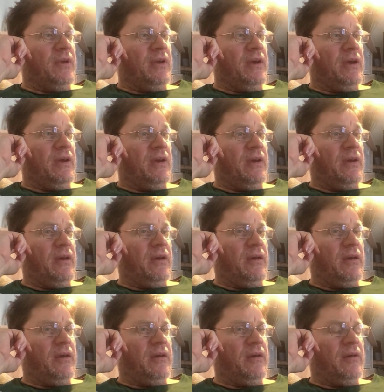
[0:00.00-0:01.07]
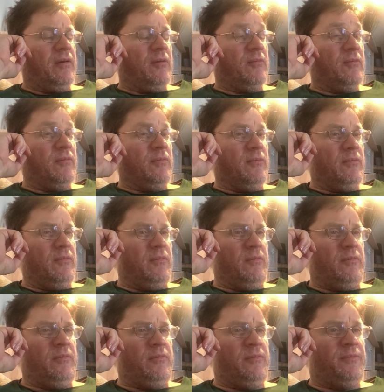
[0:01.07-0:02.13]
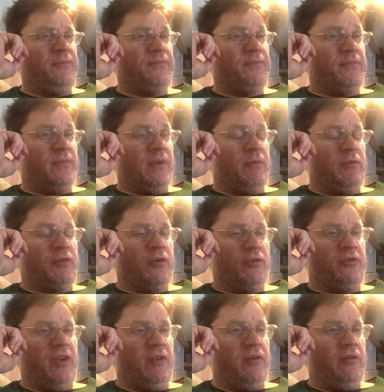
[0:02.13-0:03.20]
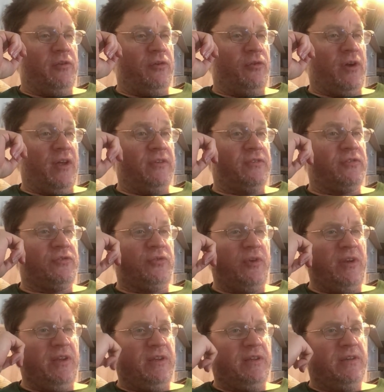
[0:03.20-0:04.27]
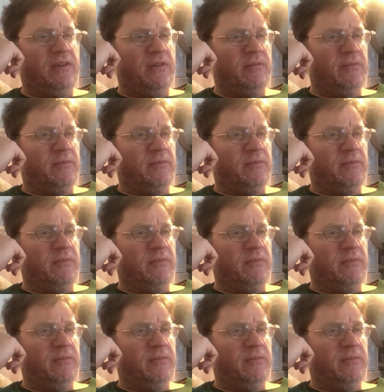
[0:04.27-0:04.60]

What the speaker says: I was continuing the run streak.